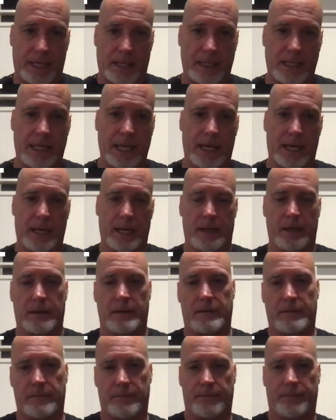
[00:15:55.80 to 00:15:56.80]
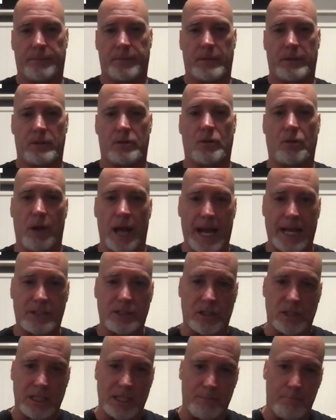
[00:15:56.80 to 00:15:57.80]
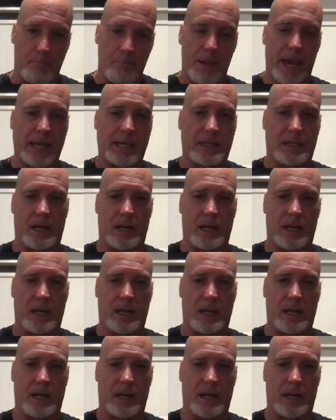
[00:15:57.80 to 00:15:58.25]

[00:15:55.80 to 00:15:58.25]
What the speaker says: get in, to actually make